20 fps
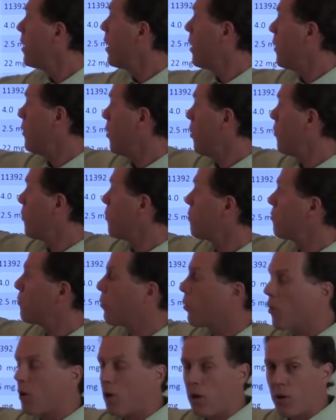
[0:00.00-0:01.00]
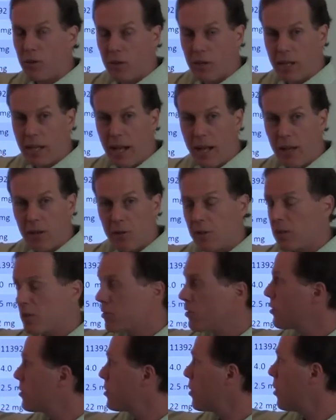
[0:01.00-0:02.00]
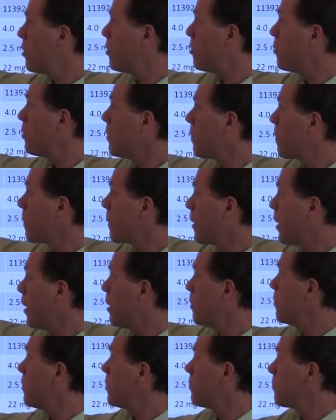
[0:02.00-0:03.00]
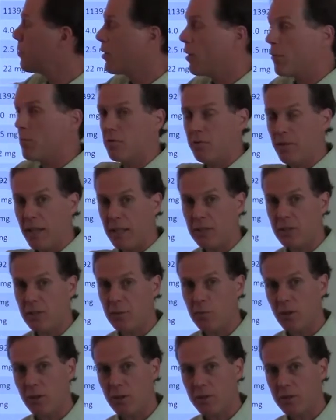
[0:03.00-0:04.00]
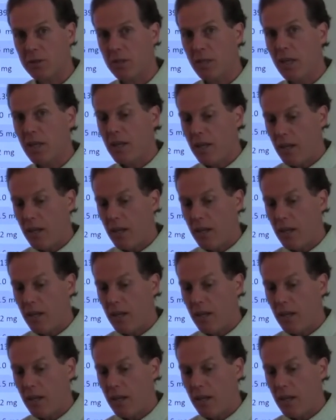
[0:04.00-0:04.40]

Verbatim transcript: Another four hundred calories or so come from vegetables.